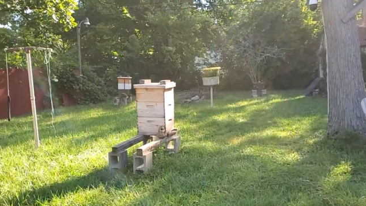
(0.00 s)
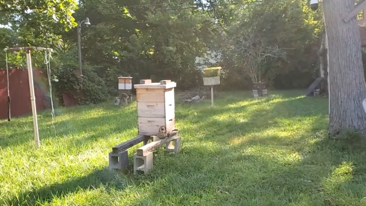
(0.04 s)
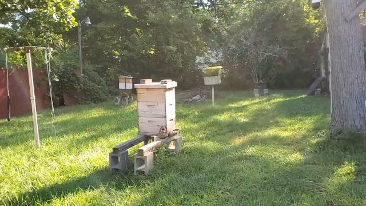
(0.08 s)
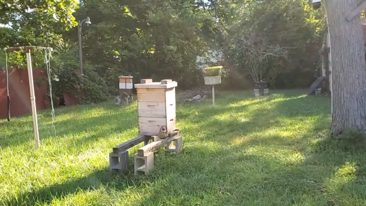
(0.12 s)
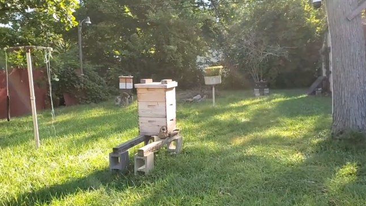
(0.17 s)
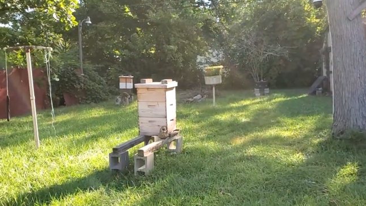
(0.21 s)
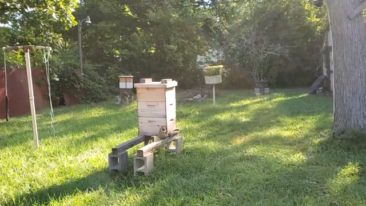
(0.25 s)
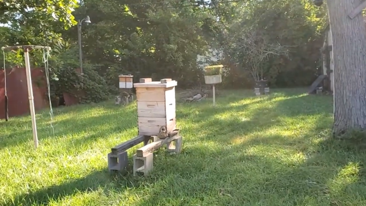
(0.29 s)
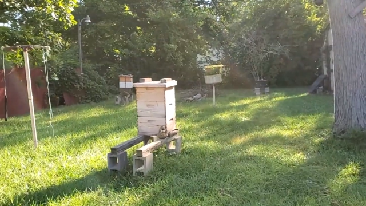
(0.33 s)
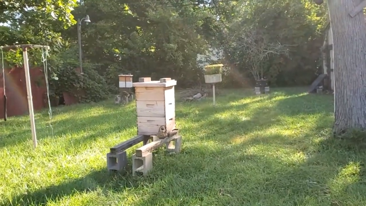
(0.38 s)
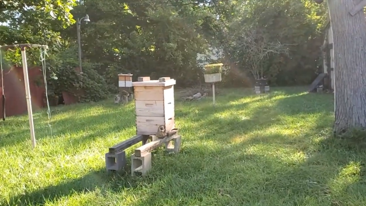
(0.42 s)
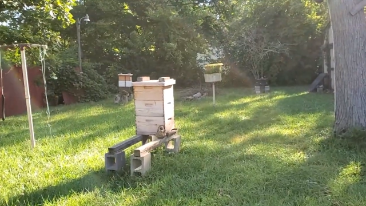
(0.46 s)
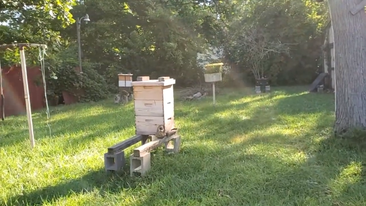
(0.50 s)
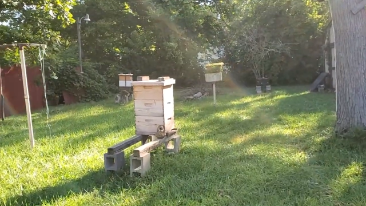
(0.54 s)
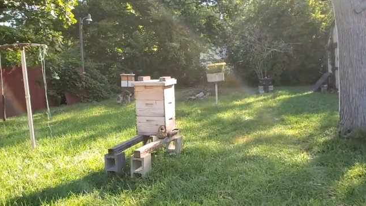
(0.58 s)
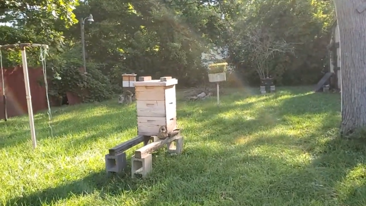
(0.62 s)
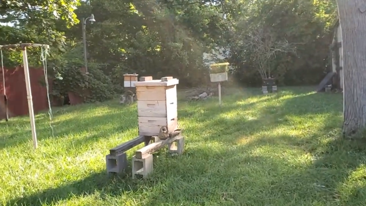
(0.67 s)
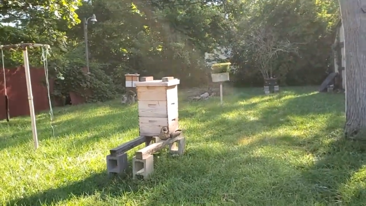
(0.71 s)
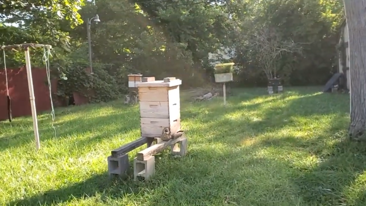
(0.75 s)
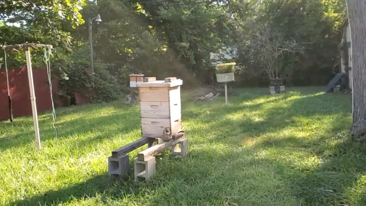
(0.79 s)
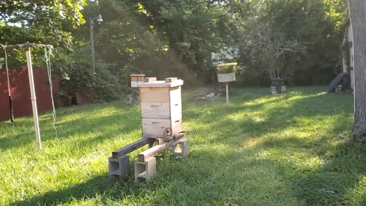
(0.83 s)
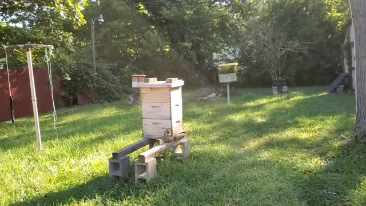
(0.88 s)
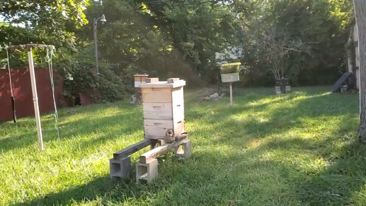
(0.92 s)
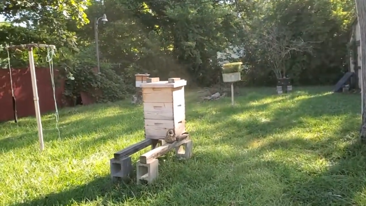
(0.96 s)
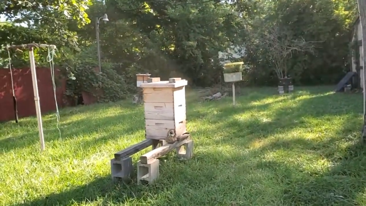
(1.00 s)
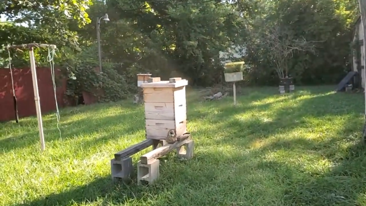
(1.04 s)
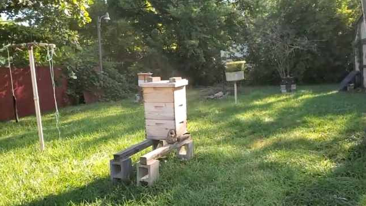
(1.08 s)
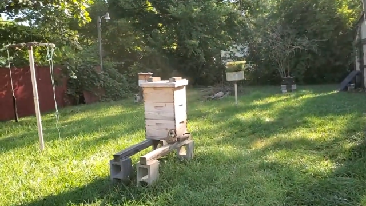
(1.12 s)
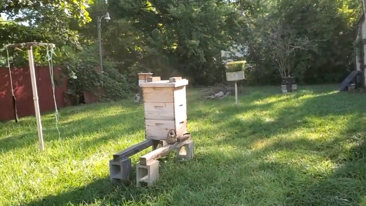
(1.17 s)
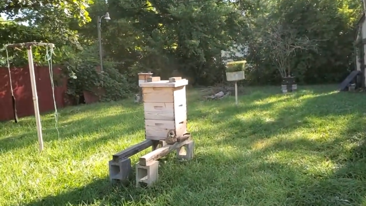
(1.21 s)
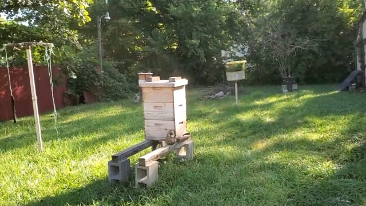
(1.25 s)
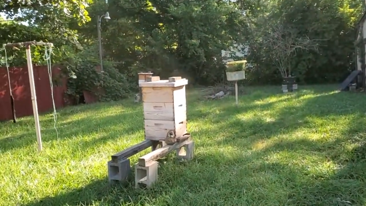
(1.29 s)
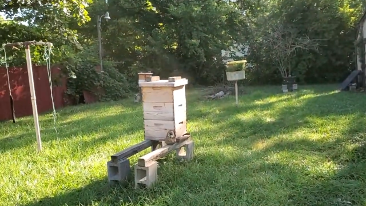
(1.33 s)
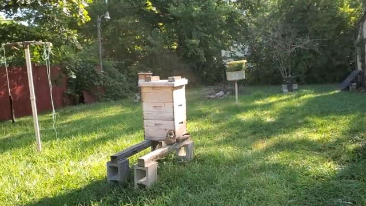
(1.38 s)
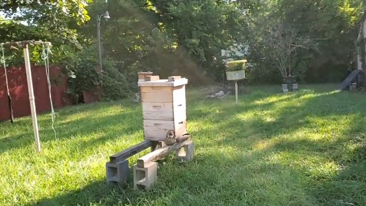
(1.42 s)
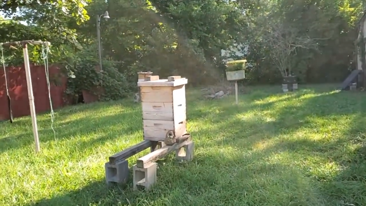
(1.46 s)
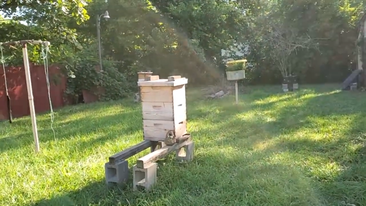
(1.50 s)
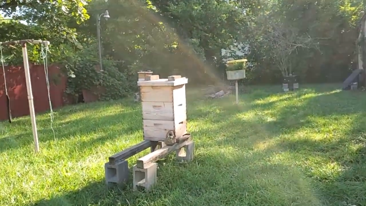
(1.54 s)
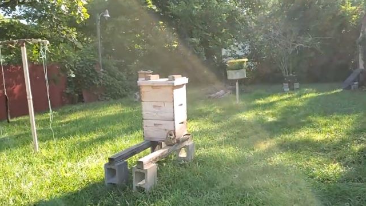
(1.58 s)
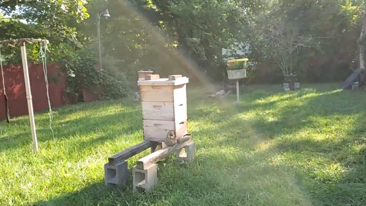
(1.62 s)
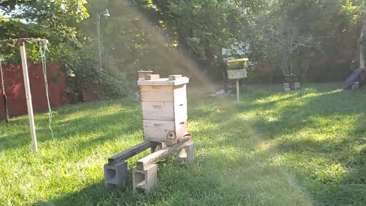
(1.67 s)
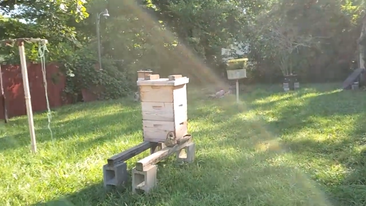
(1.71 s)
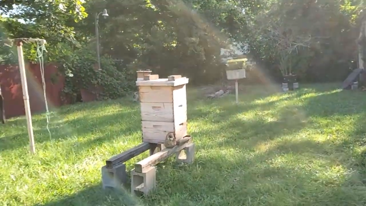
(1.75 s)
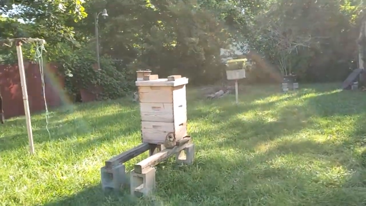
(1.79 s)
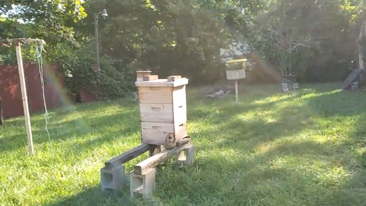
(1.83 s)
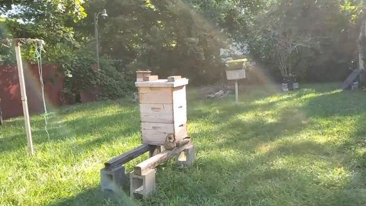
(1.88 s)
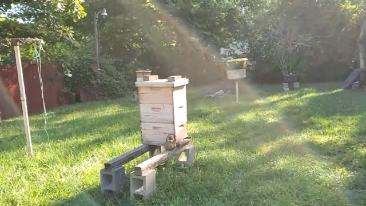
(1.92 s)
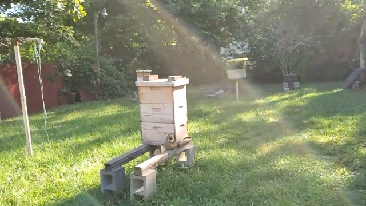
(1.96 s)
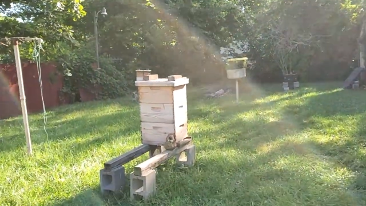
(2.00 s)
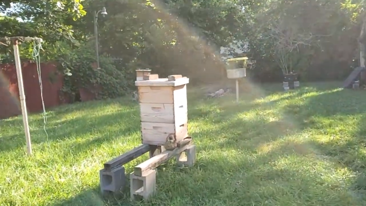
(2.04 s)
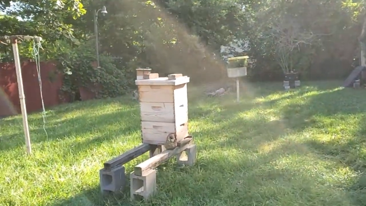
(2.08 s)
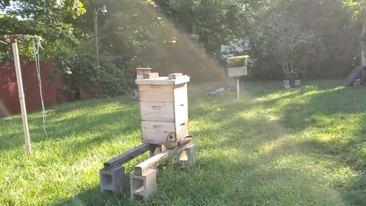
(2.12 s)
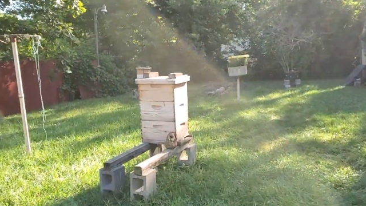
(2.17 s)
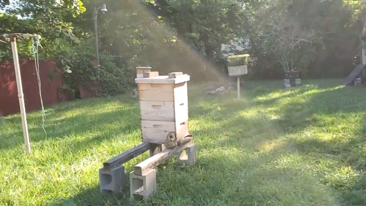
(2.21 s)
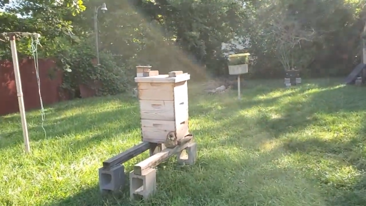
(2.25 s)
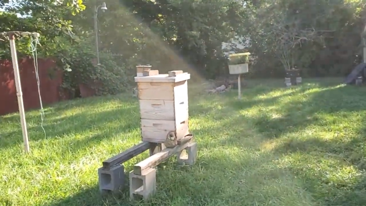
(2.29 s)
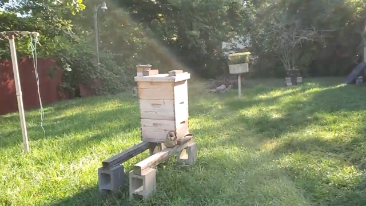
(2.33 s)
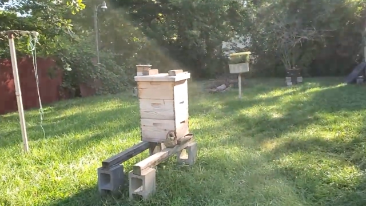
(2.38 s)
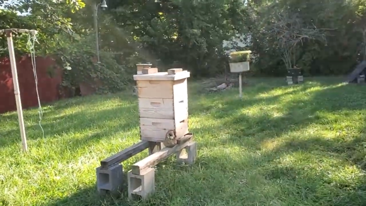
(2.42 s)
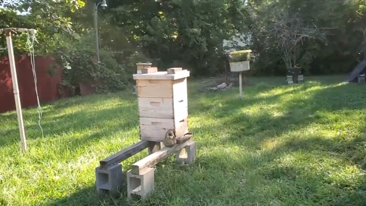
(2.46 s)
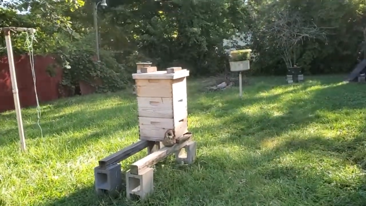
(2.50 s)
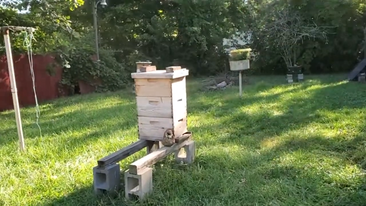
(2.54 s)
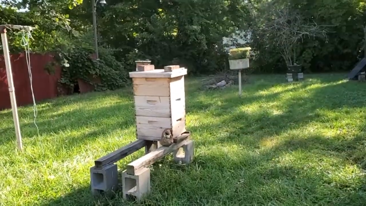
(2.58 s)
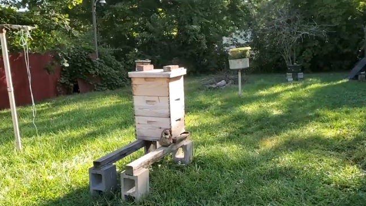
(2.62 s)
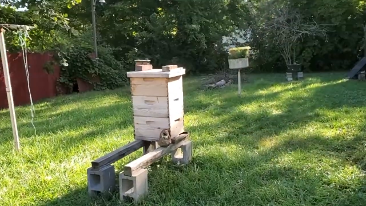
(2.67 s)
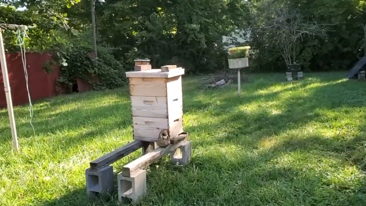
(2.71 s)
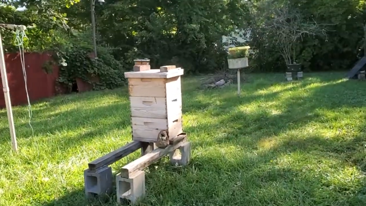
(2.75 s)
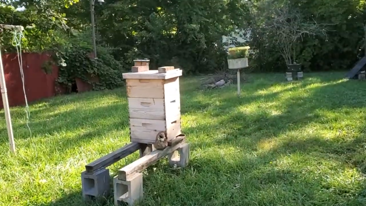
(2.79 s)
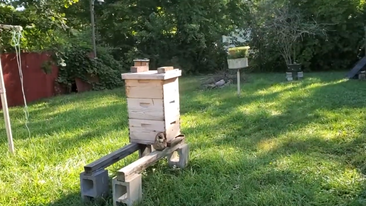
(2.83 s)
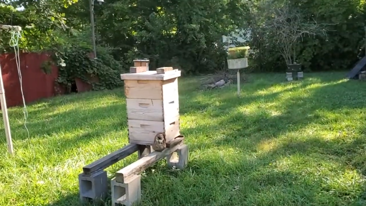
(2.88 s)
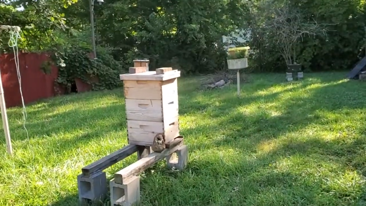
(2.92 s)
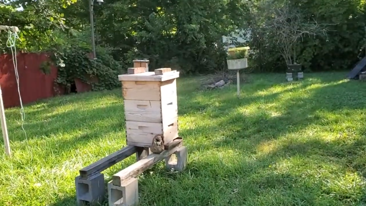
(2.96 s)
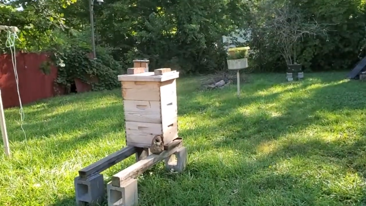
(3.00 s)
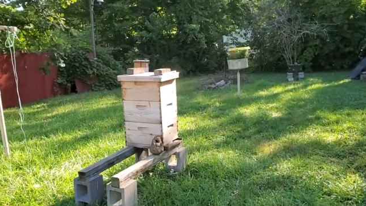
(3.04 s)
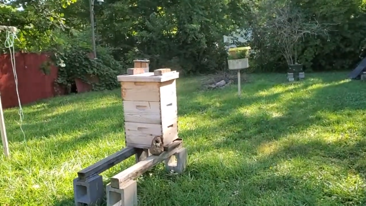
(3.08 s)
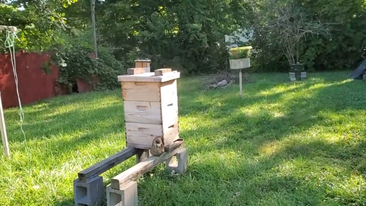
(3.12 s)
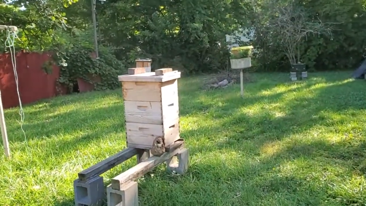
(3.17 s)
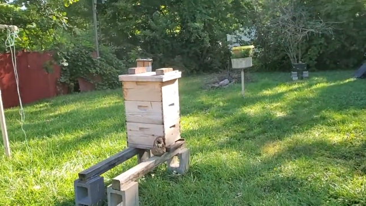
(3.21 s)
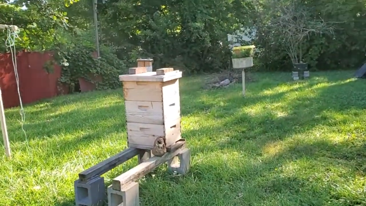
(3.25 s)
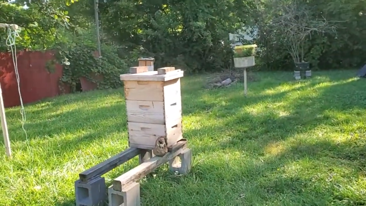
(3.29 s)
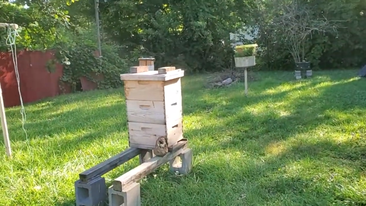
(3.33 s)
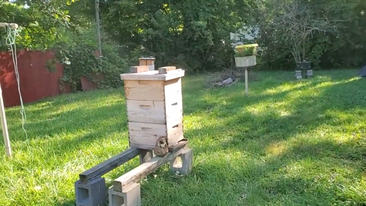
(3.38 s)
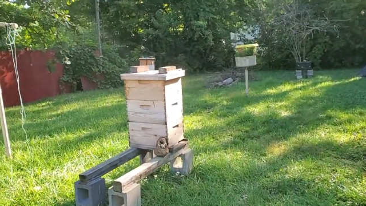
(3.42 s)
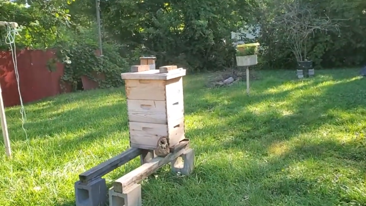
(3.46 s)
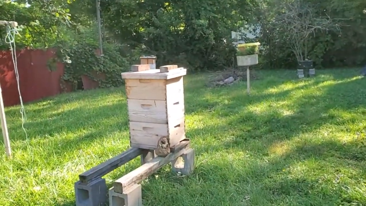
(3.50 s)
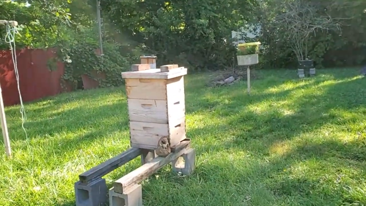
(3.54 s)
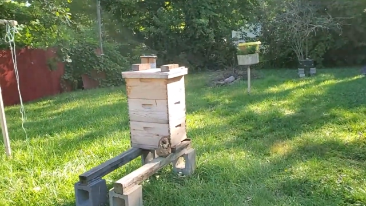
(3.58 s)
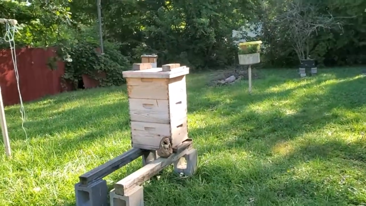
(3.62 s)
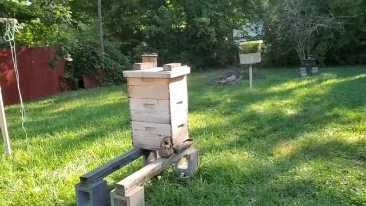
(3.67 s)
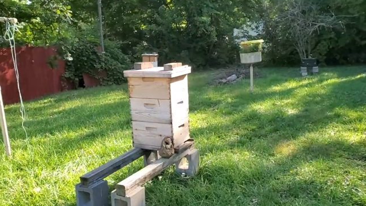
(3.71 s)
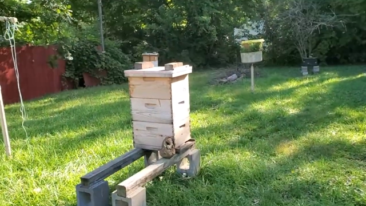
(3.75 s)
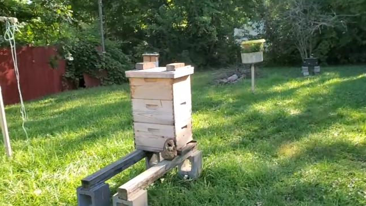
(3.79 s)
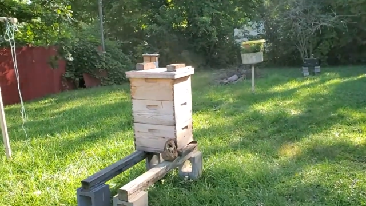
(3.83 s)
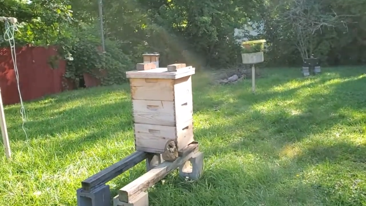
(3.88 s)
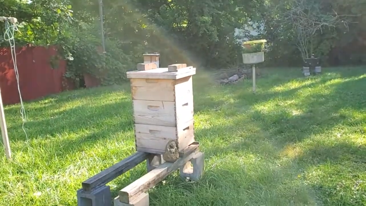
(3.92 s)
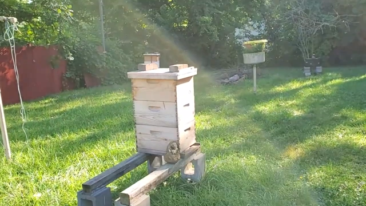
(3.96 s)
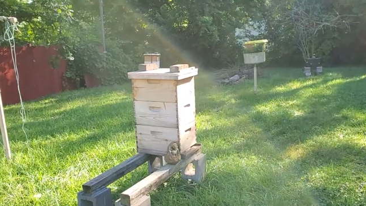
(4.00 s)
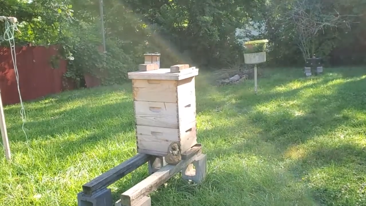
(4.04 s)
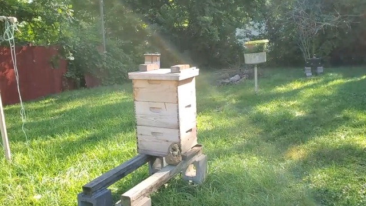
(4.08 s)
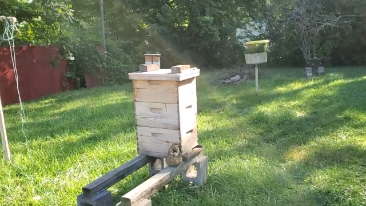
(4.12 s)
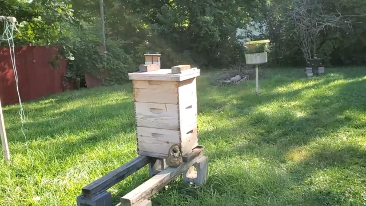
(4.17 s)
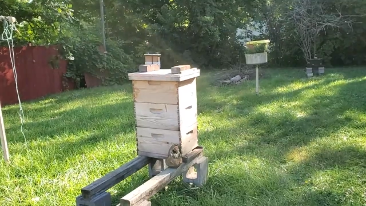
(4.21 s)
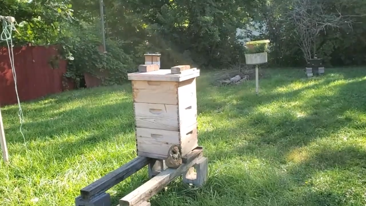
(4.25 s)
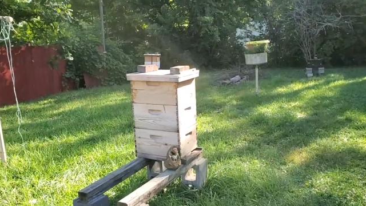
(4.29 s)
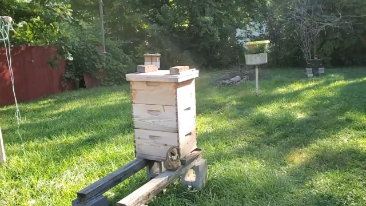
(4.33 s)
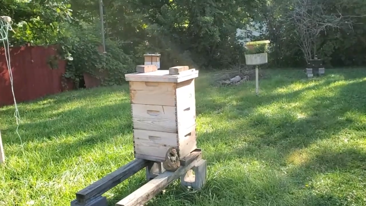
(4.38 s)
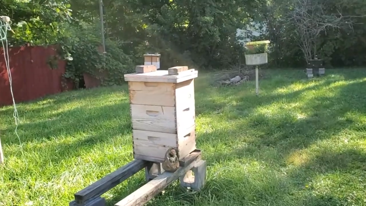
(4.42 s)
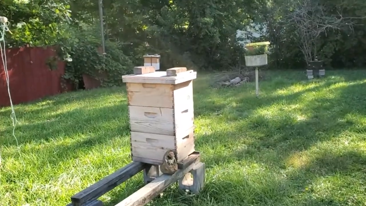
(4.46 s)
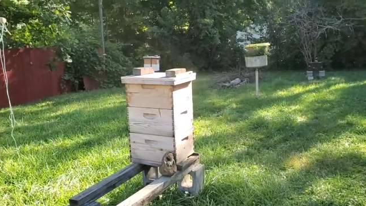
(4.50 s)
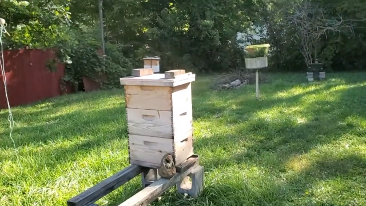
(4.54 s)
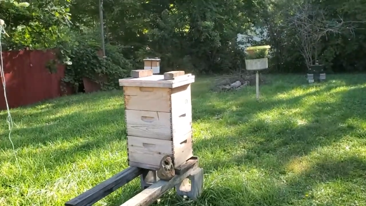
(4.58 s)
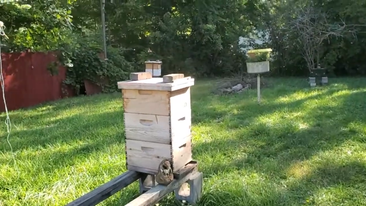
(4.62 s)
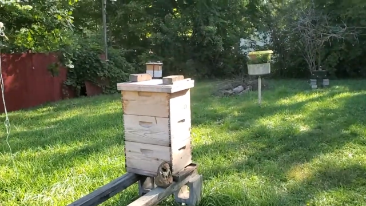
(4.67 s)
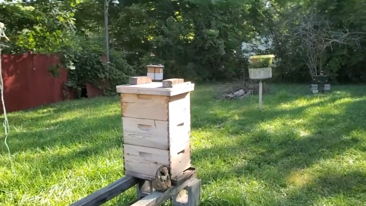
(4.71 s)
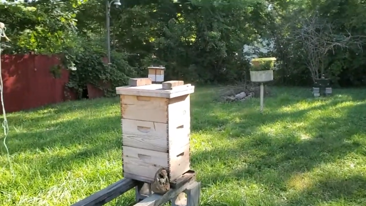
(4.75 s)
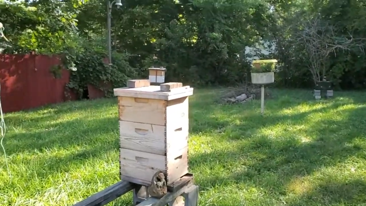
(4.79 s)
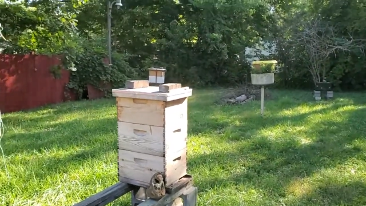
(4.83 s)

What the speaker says: (no speaker visible)